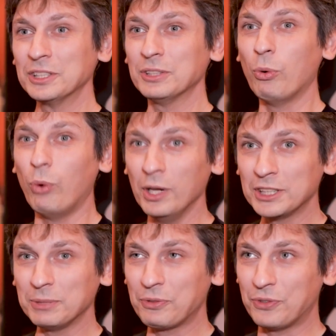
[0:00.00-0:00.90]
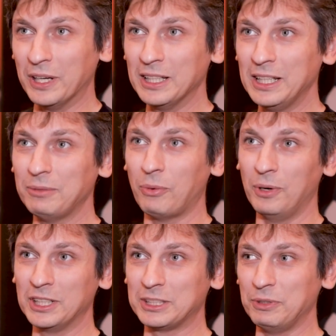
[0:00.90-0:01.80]
So we want it to be friendly. We
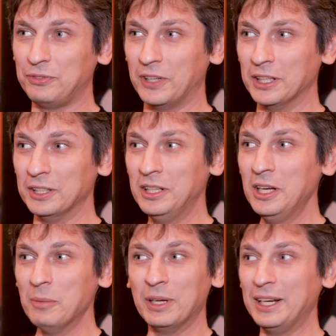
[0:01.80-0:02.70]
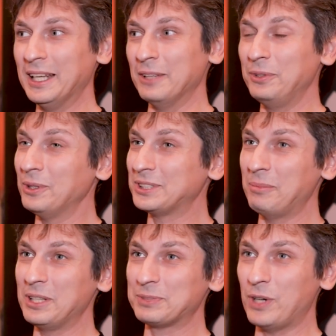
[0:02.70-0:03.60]
want it to be fun. But again, if you're on
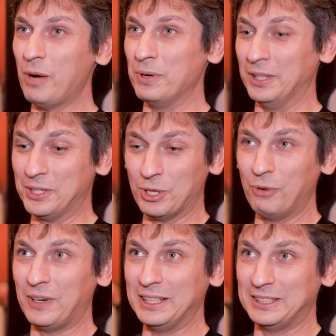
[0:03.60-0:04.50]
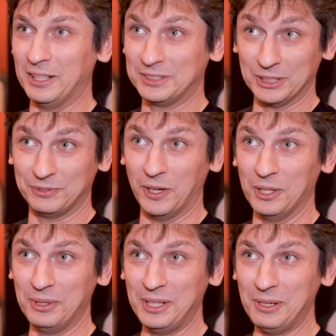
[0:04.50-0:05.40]
somebody's property and the drone flies out, starts
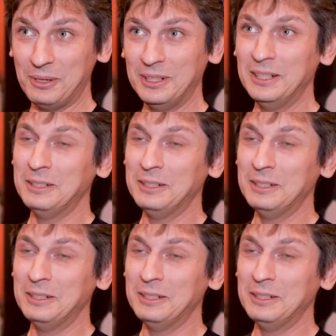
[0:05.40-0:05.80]
following you,